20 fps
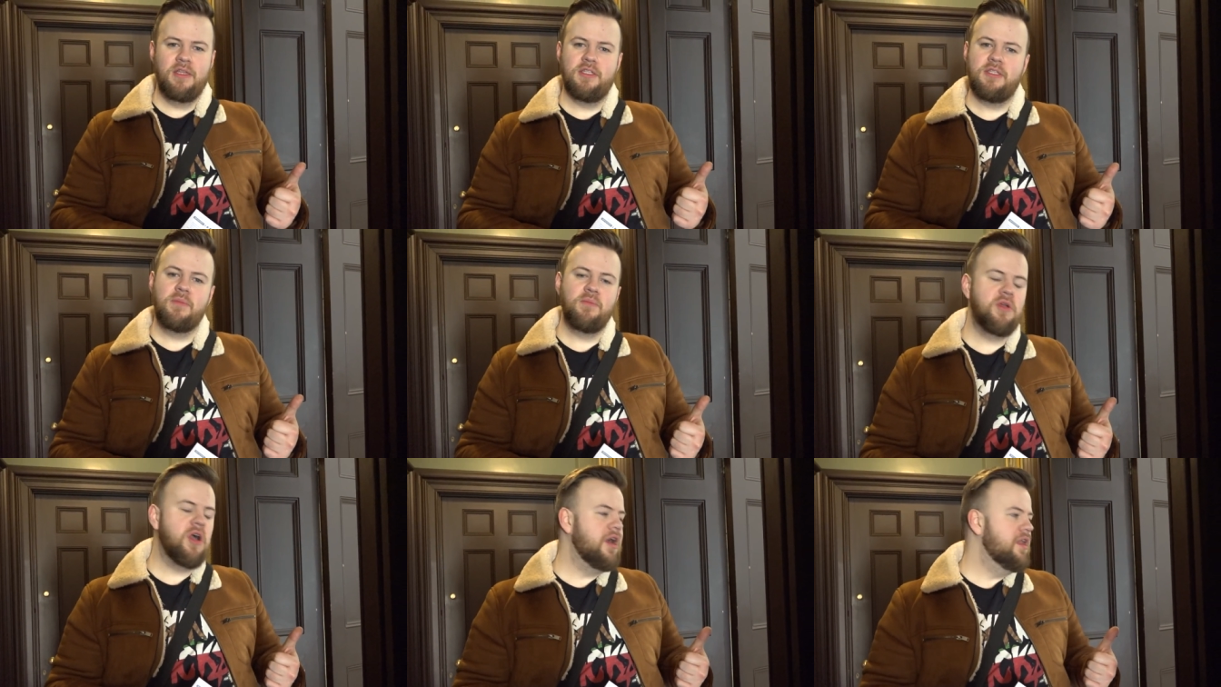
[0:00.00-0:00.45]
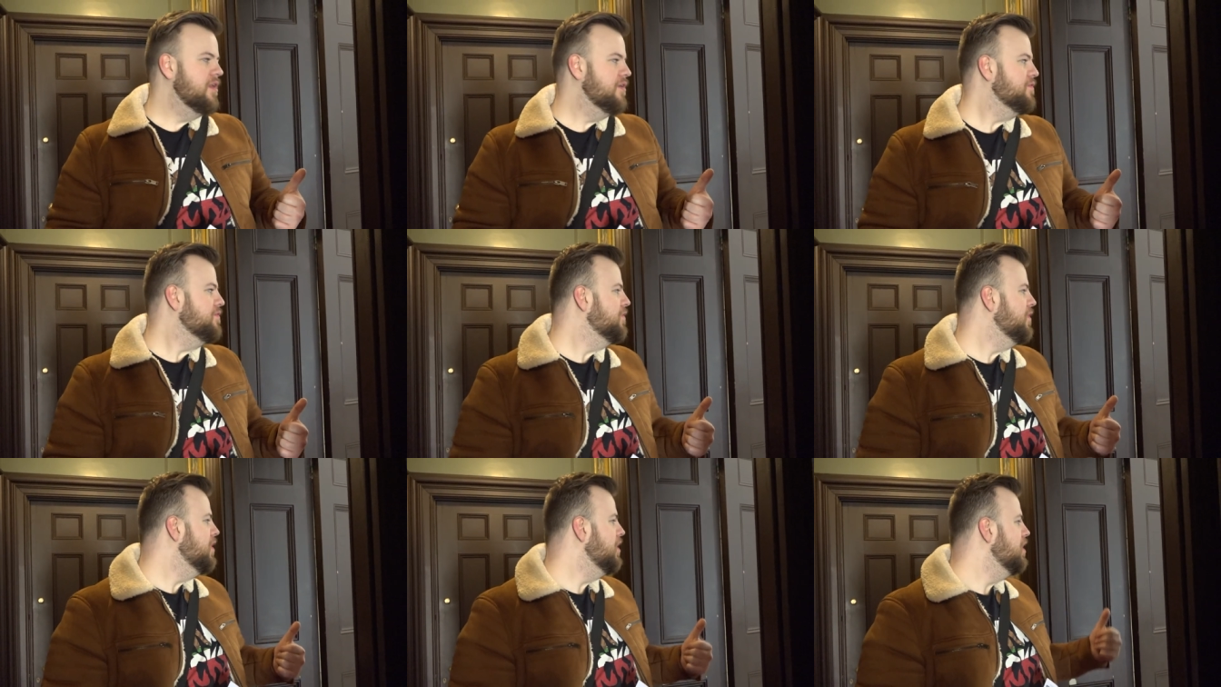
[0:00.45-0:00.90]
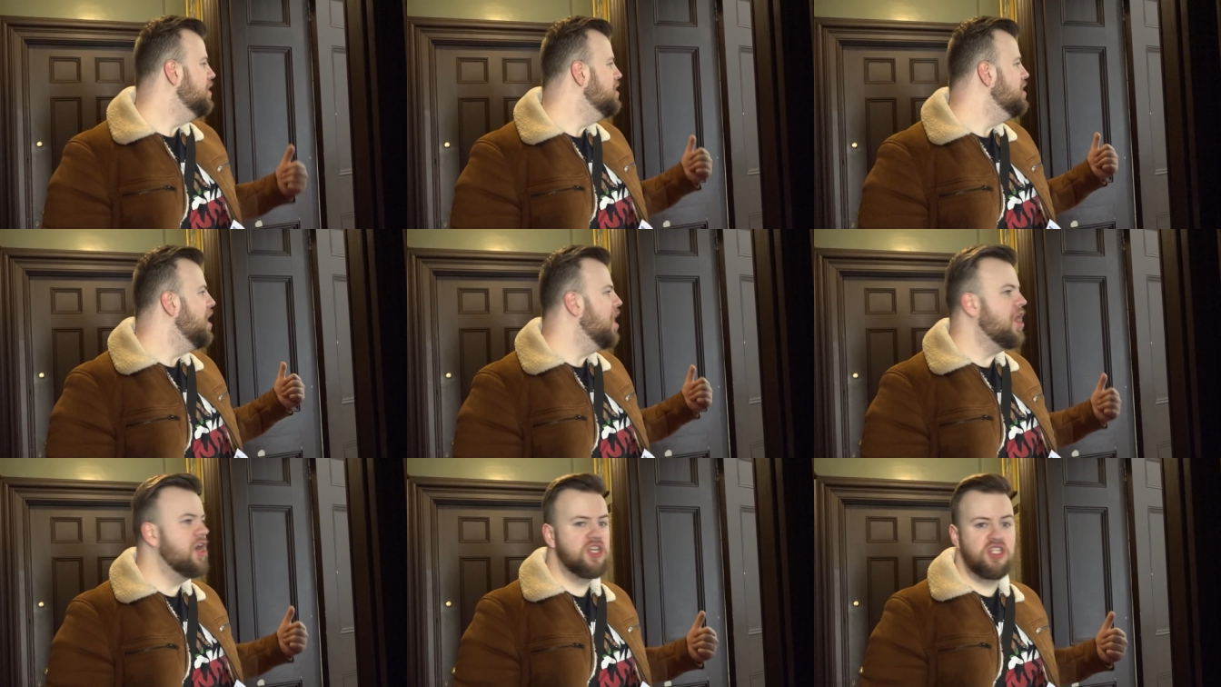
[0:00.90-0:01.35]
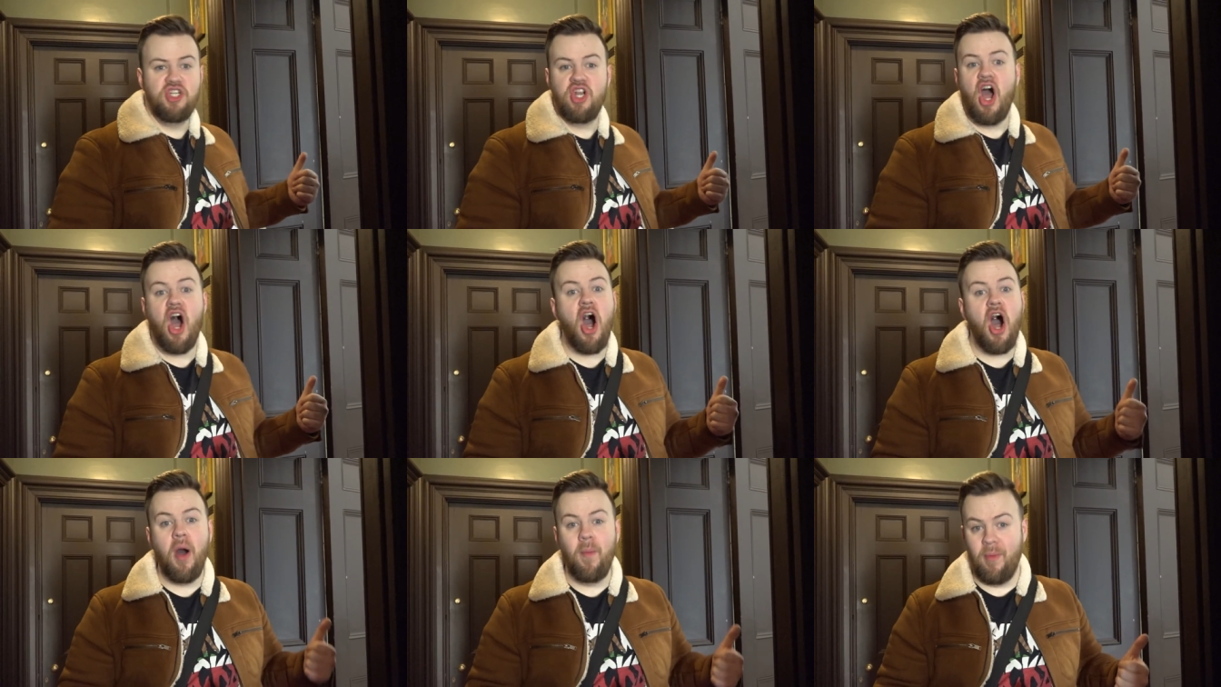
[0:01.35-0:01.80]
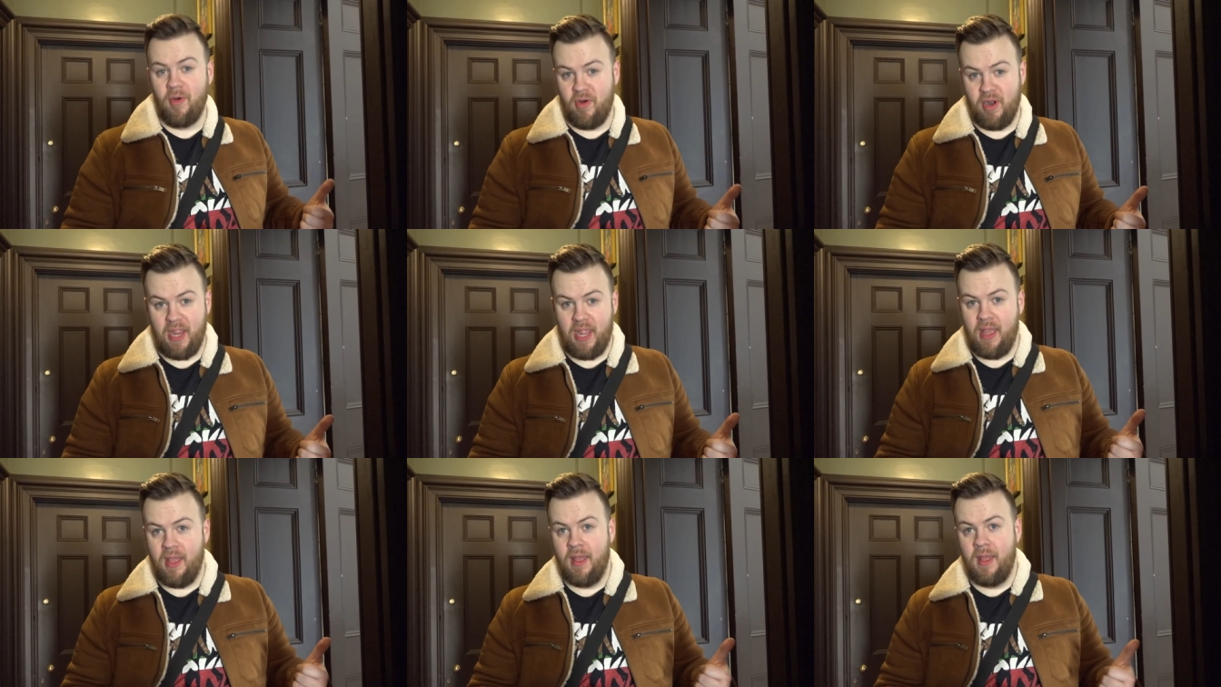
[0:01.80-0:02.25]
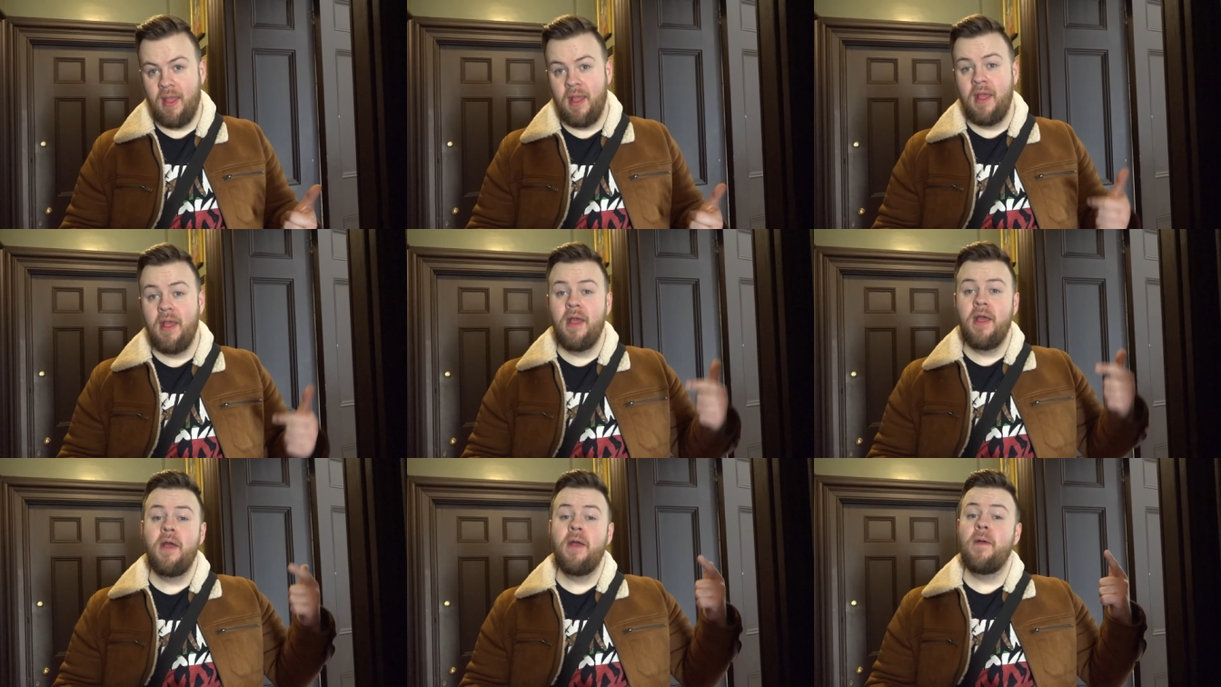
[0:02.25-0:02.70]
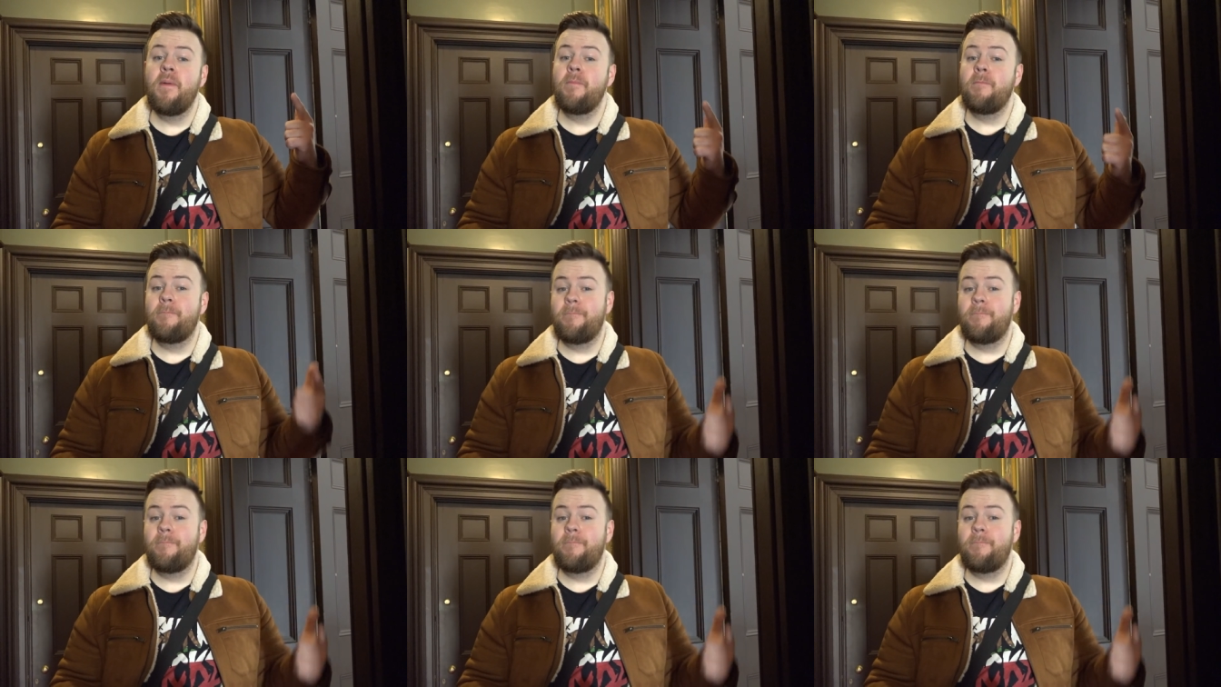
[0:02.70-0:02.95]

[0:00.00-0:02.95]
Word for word: some kind of large armory. Okay.